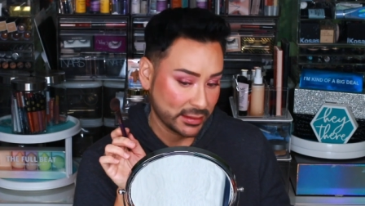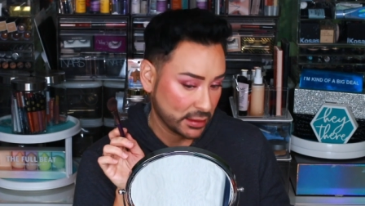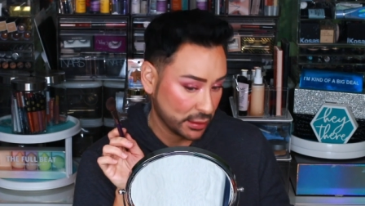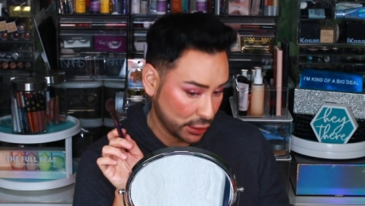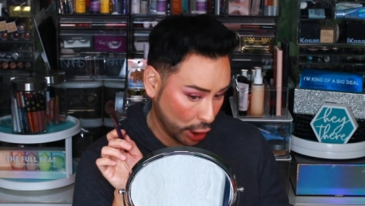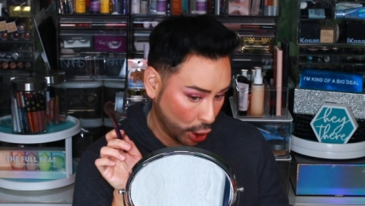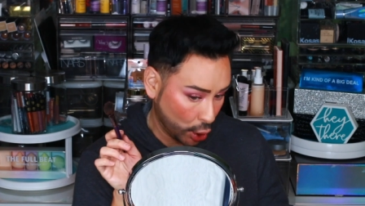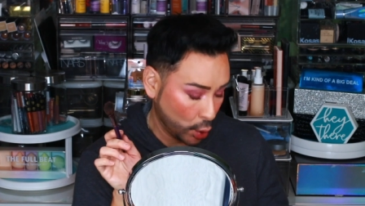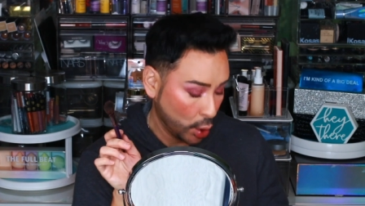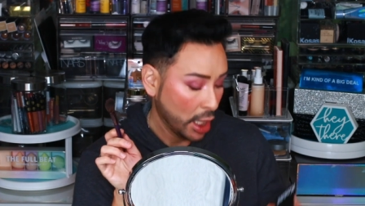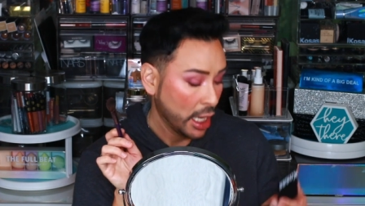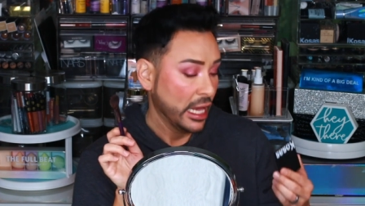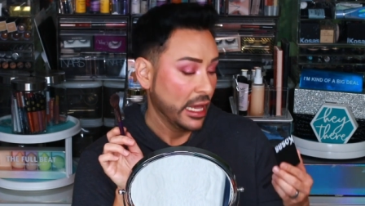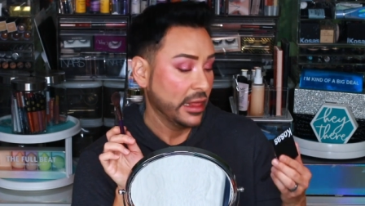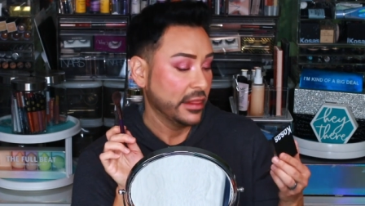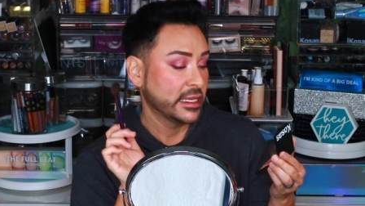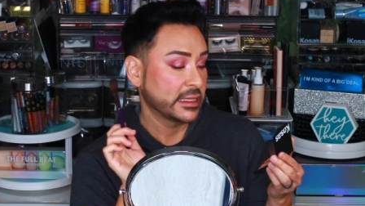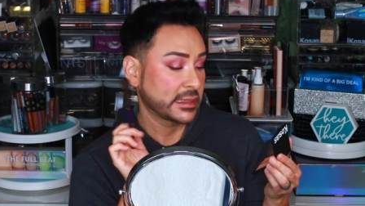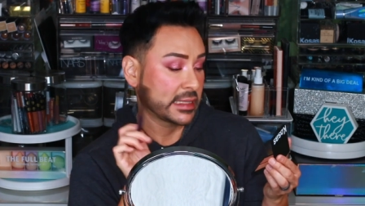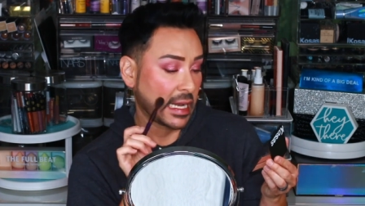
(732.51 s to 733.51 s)
So
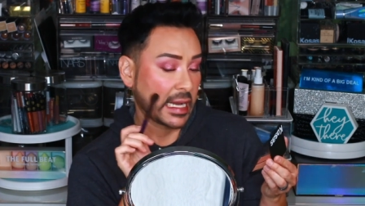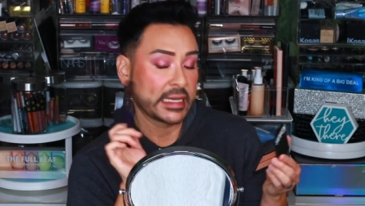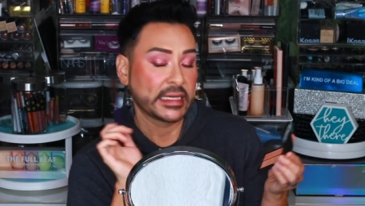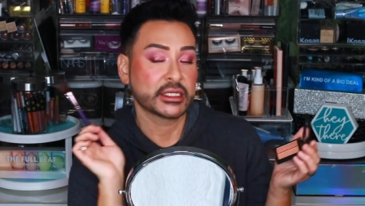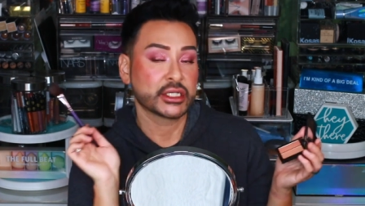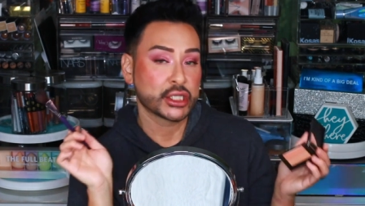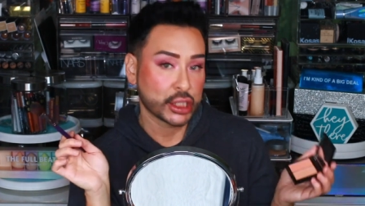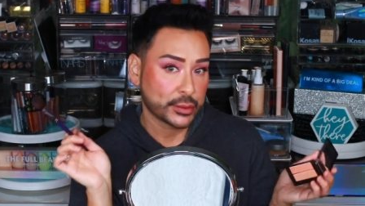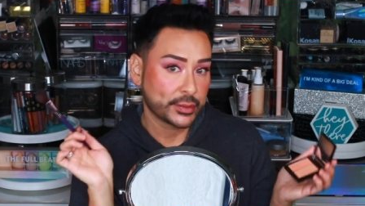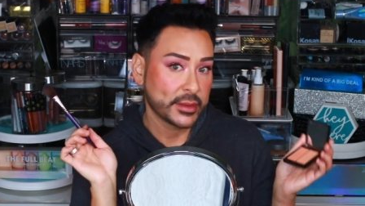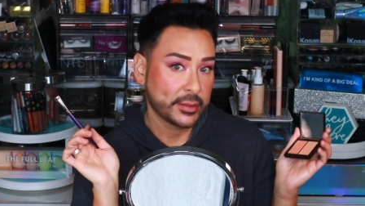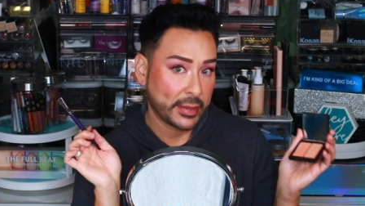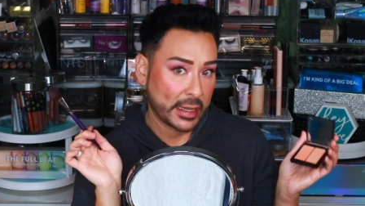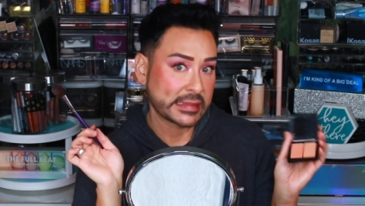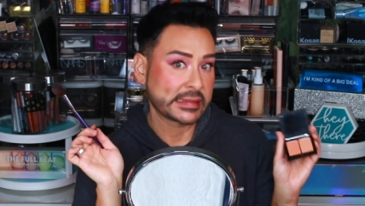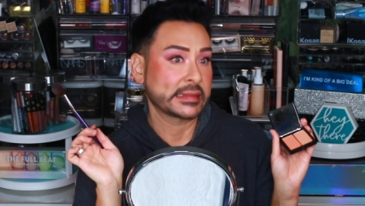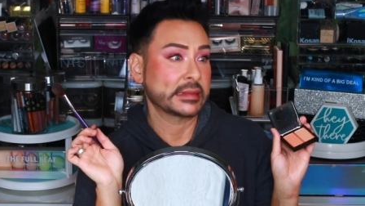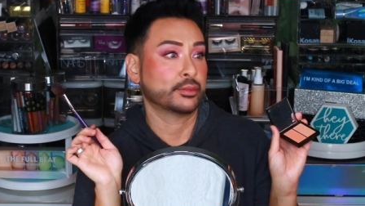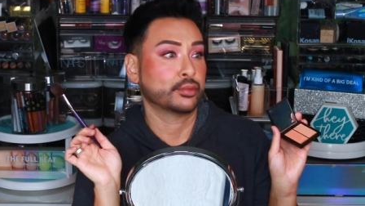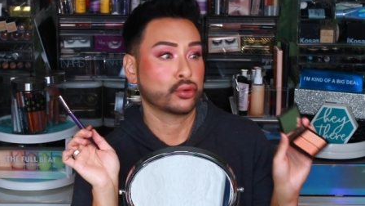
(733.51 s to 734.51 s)
this kind of took me
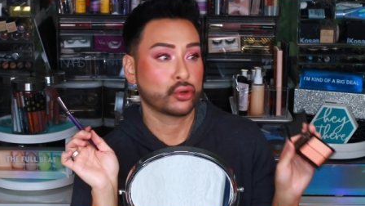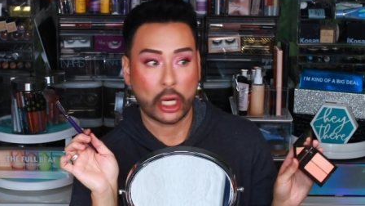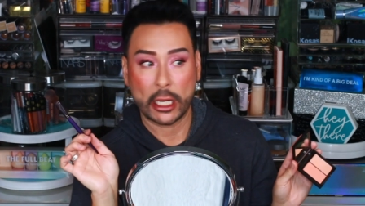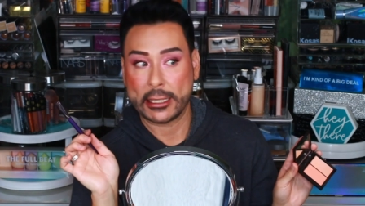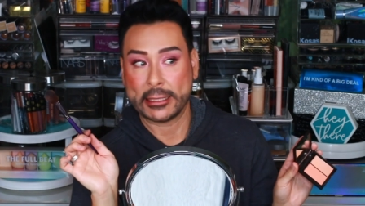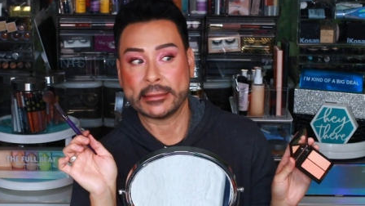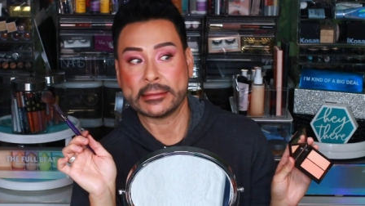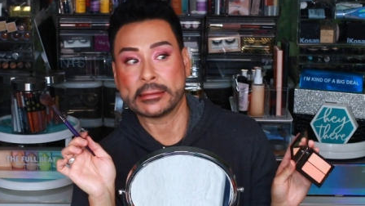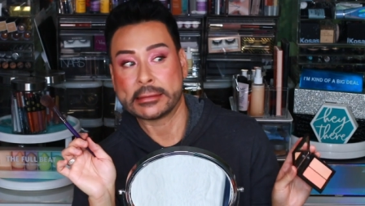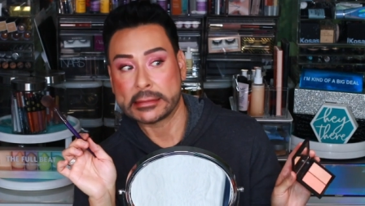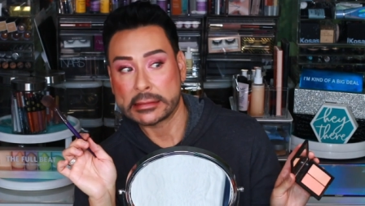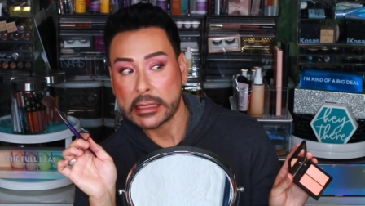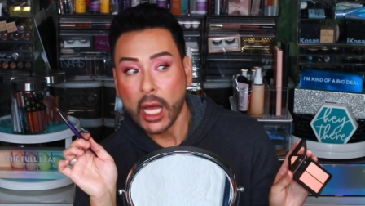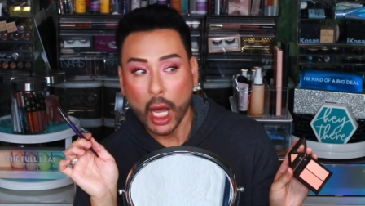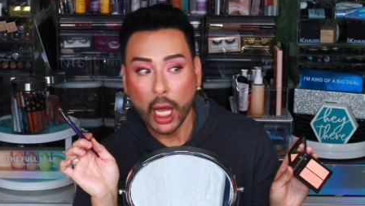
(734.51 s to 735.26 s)
by surprise.